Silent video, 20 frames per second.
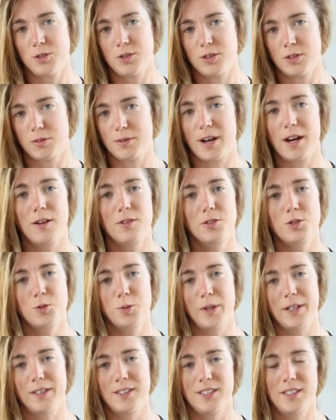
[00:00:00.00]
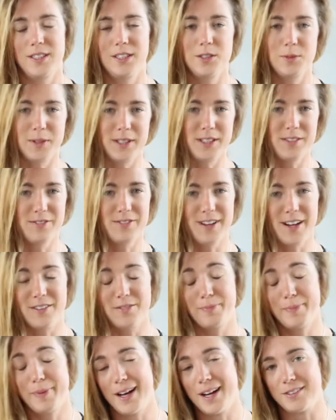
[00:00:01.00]
around 20,
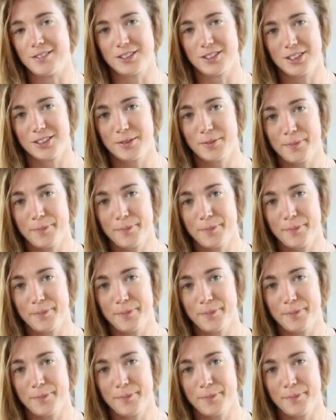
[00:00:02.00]
25 pounds.